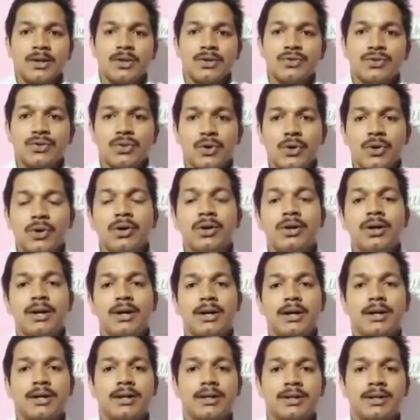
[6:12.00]
so
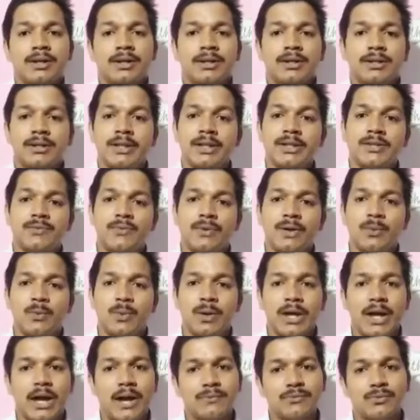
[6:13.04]
this way
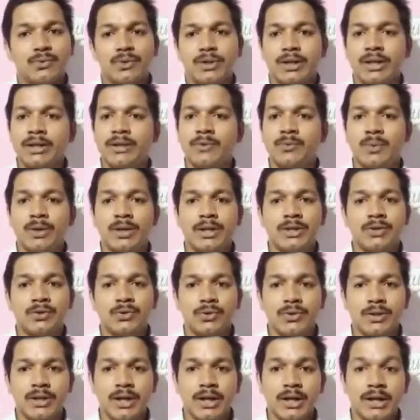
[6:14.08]
we have to eat. We
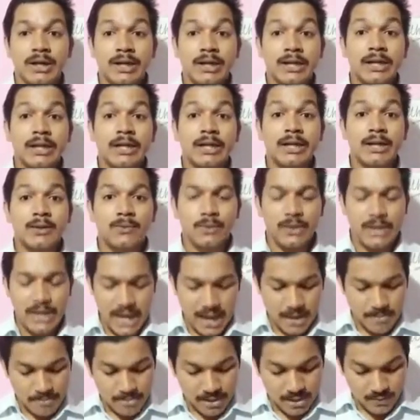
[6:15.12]
should give
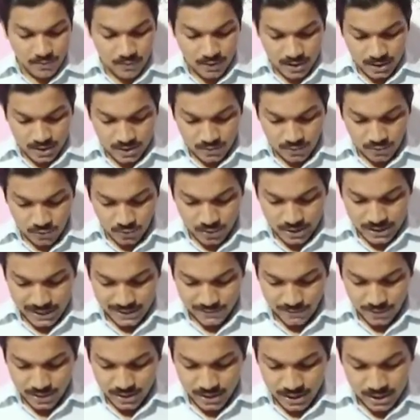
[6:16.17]
gap between the food
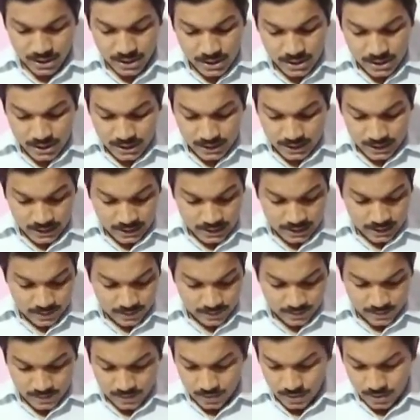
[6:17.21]
that we are eating.
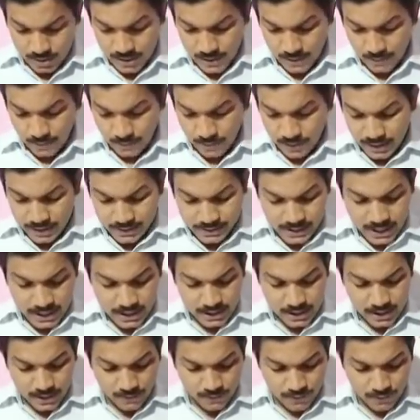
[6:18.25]
Okay,
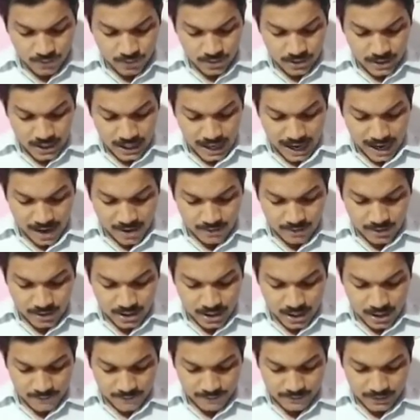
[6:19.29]
taking food
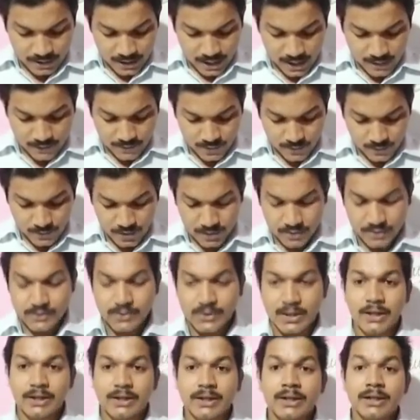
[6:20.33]
hour after hour will
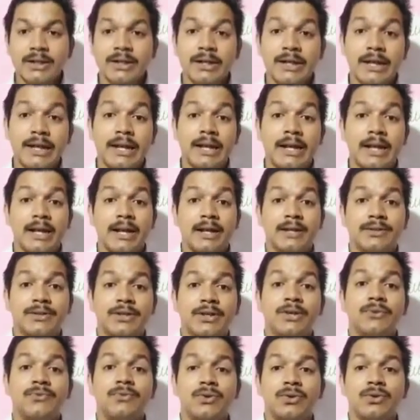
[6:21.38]
result in ill health.
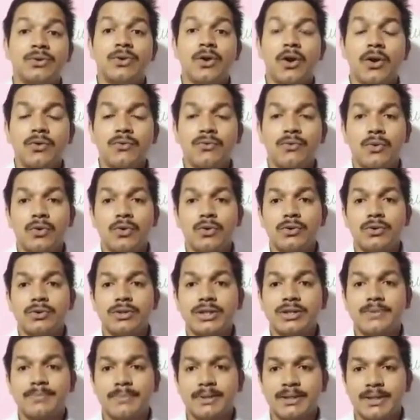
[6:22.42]
If you don't follow
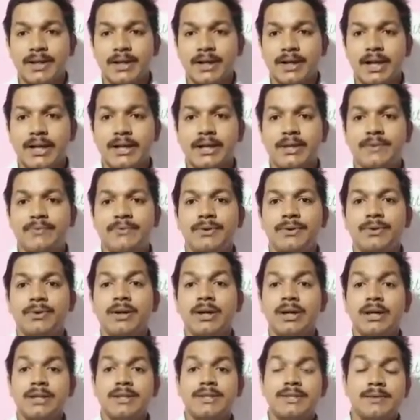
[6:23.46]
this method, and if you
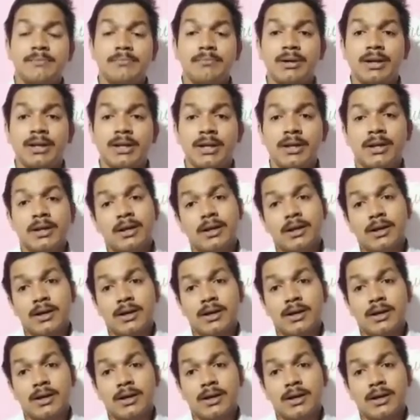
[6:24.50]
simply